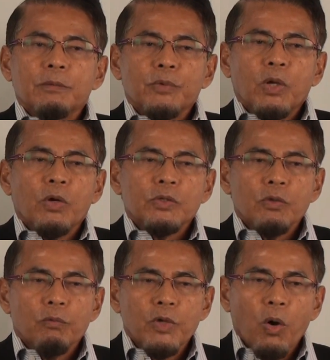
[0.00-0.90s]

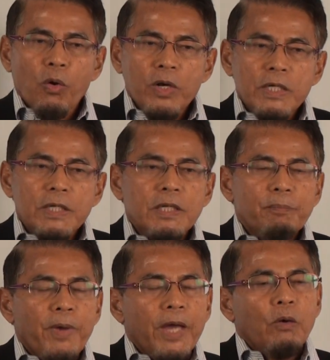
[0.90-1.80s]
because we only
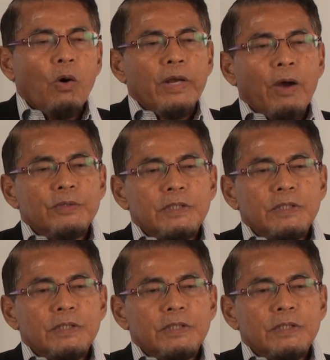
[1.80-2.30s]
depend on our